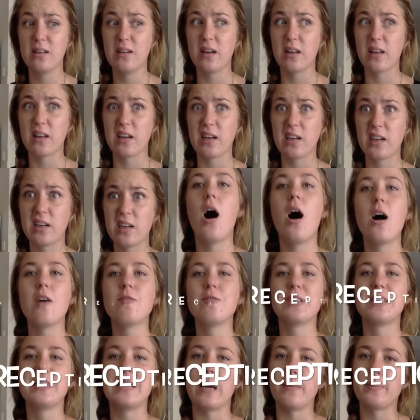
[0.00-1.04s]
I think. Are
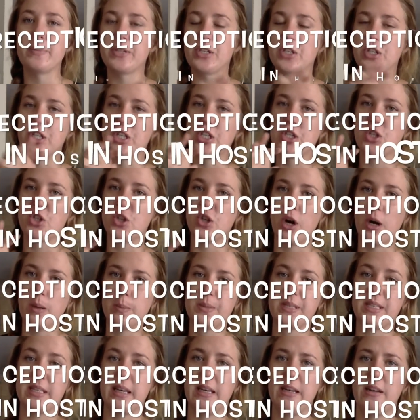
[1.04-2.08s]
receptionist
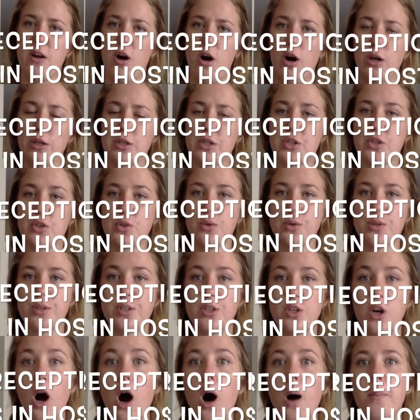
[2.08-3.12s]
jobs in hostels
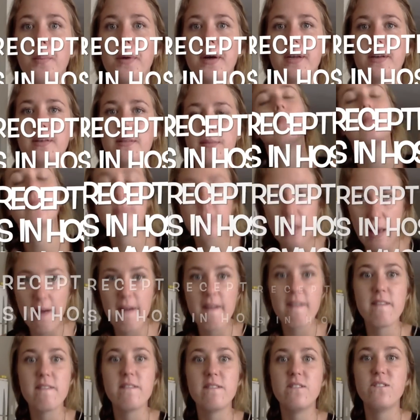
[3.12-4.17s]
common?
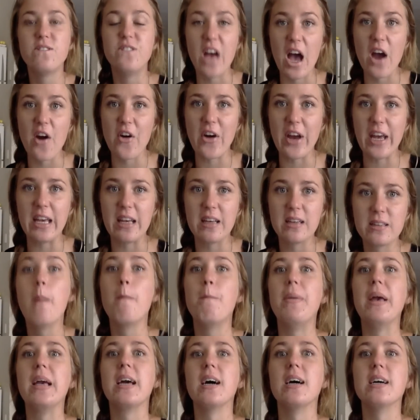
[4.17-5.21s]
Very,
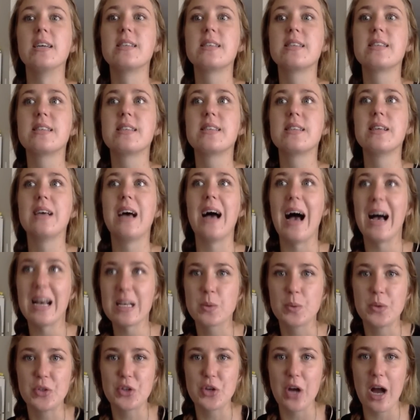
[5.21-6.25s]
because
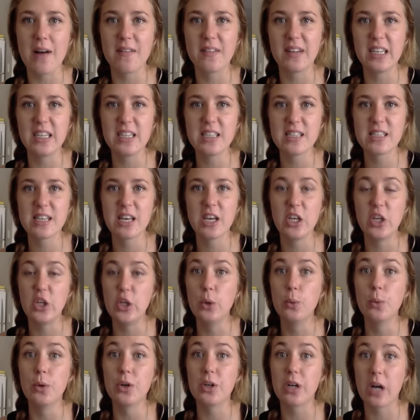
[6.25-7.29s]
as with travelers,
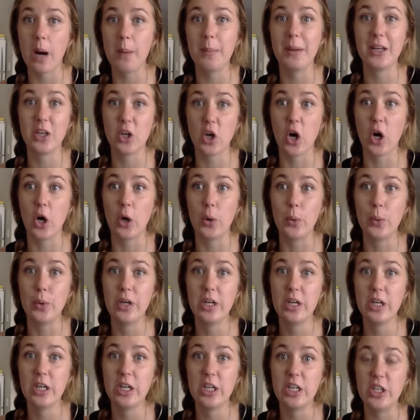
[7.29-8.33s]
you will come and go.
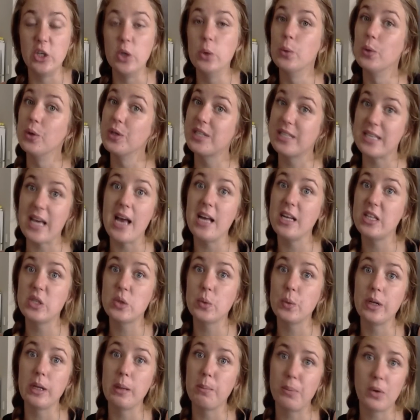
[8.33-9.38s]
You will say
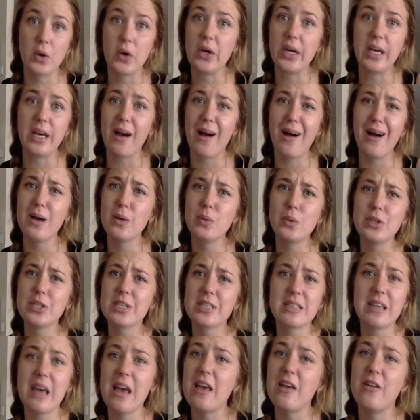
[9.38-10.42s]
to an employee, I will
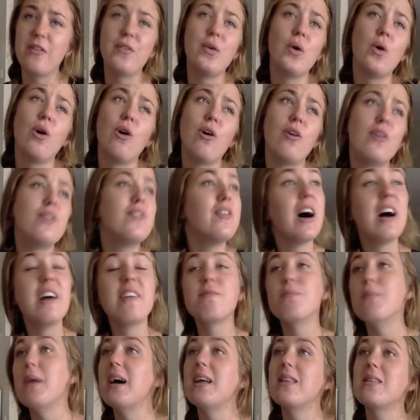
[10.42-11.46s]
stay 4 or 5
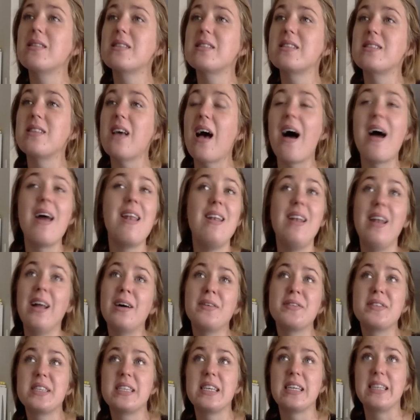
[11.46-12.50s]
months. I
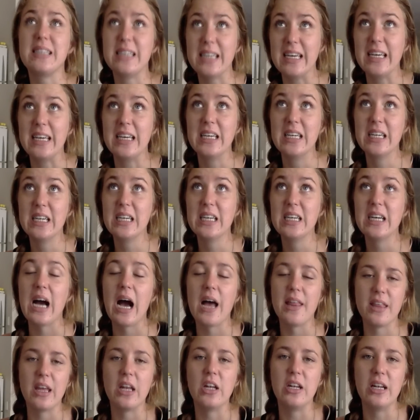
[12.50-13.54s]
love Sydney.
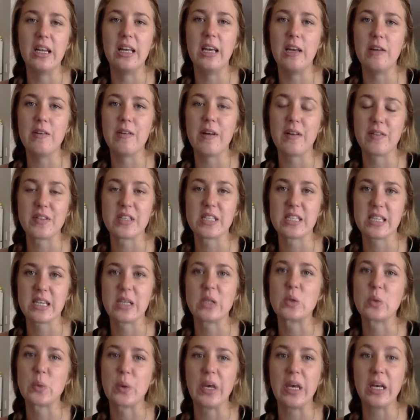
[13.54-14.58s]
And then leave after
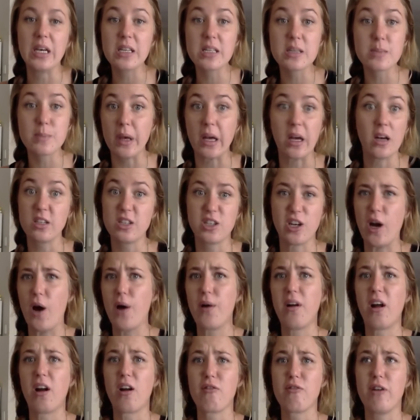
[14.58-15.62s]
6 weeks because you're
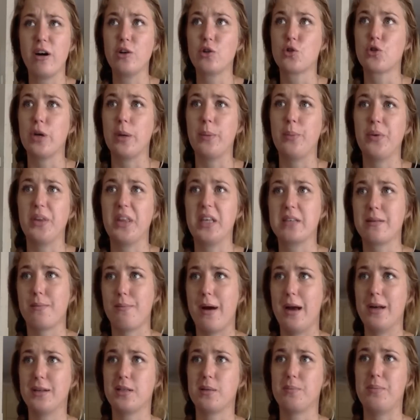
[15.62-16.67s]
going on a road trip with these
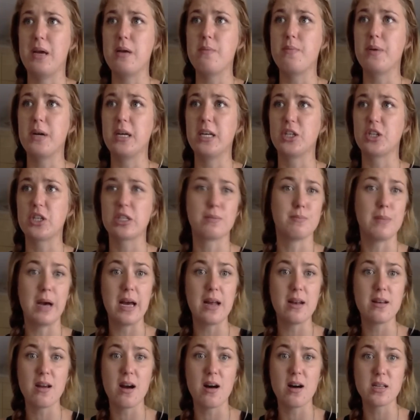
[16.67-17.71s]
amazing people. You're just
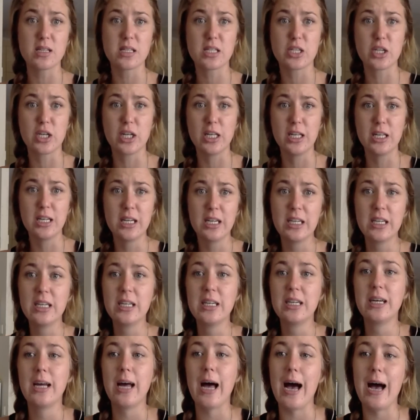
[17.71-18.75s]
men in your hostel.
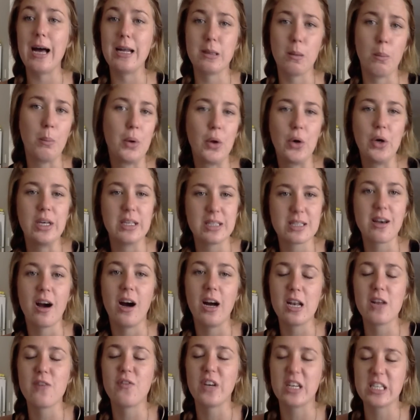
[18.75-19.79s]
And employees
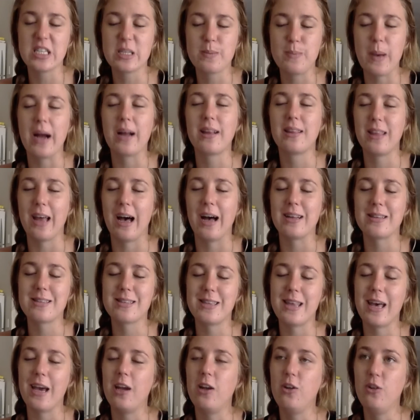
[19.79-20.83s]
kind of expect that.
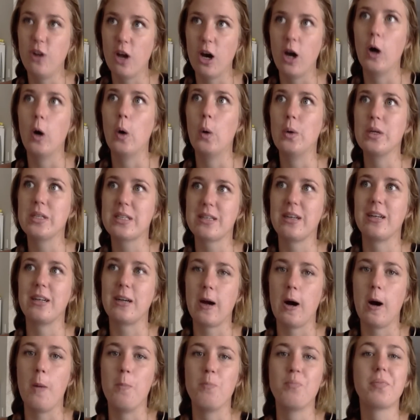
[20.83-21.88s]
They know it's gonna
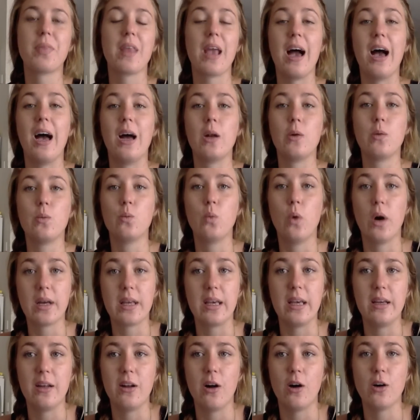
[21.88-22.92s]
come. And
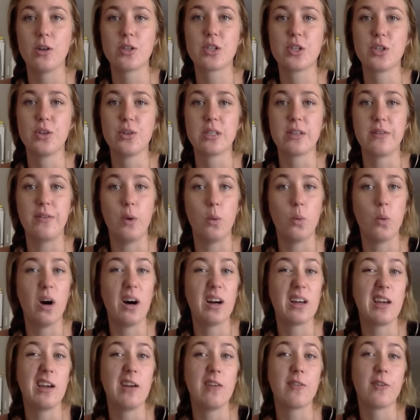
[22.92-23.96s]
working in hostels, if you're
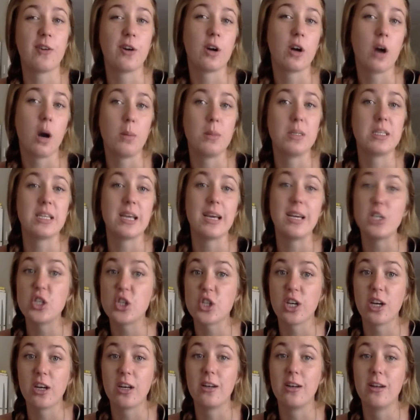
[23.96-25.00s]
working for
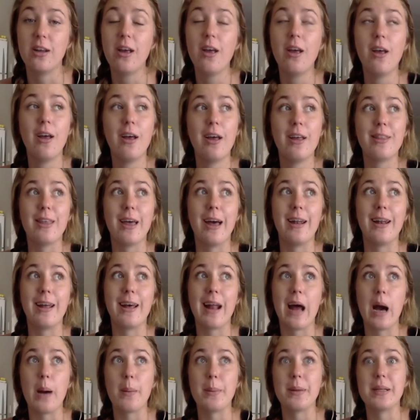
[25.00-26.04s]
accommodation, then it
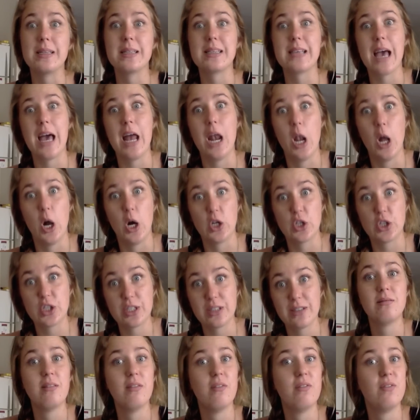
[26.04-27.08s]
happens a lot.
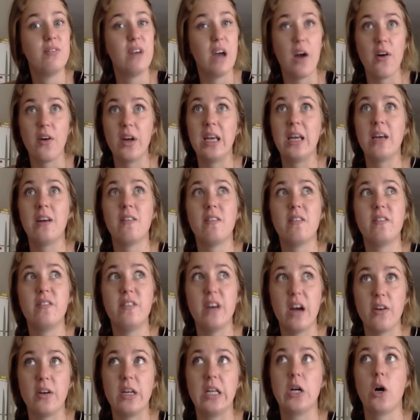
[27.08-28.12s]
Very,
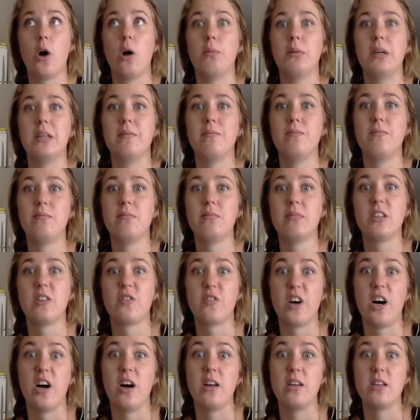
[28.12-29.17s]
very common to
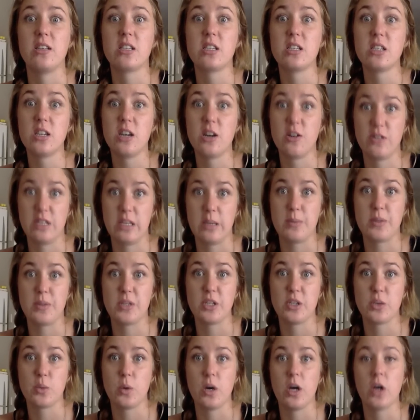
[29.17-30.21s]
find a
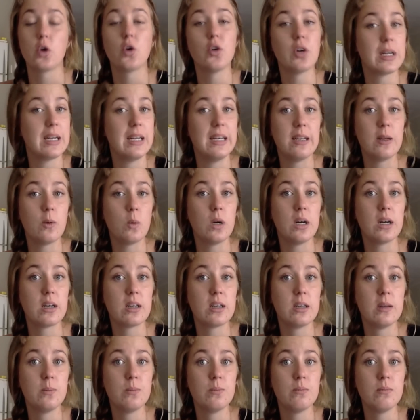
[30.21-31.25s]
receptionist work or a cleaning work
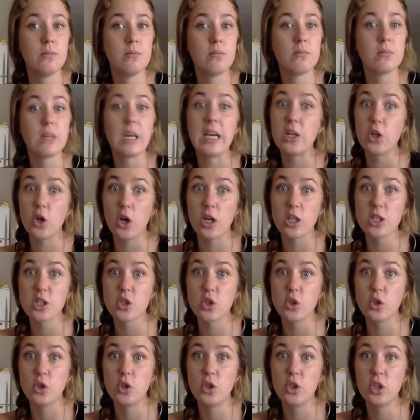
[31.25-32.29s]
in your
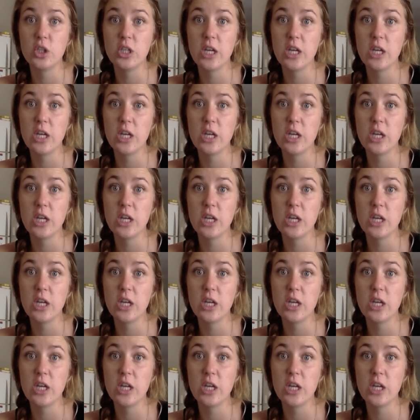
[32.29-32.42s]
hostel.